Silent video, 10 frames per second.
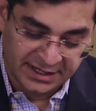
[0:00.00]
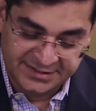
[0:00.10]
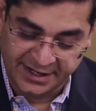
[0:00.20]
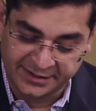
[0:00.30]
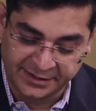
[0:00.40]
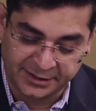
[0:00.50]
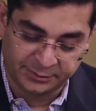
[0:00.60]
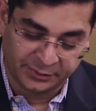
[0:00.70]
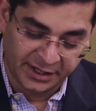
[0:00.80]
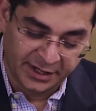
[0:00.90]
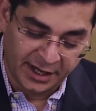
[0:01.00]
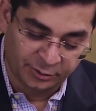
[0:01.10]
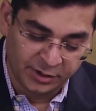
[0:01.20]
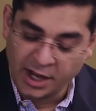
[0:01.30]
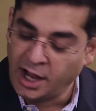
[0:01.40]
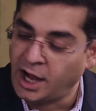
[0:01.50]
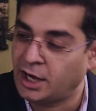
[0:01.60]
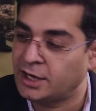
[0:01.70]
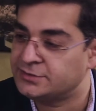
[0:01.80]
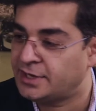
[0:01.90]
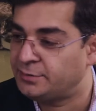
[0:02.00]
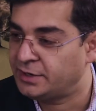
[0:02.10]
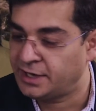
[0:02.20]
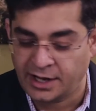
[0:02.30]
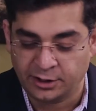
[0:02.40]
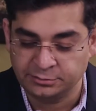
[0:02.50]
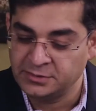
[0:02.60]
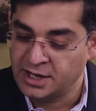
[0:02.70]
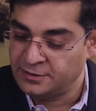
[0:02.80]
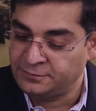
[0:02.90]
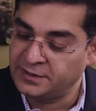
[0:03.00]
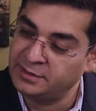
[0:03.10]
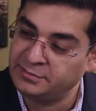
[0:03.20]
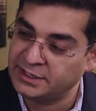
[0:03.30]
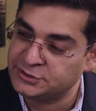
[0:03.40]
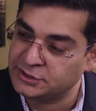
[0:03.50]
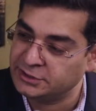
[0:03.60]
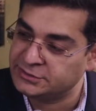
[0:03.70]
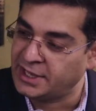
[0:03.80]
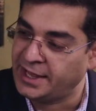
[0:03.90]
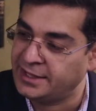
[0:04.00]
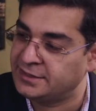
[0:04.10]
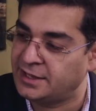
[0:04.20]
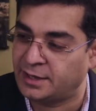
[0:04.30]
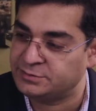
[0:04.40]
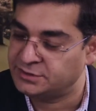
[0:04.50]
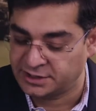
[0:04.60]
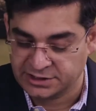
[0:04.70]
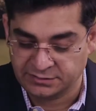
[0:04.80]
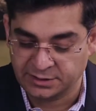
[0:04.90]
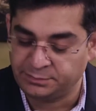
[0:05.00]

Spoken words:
technical breakout, RSI breakout, fundamentals, and the option activity.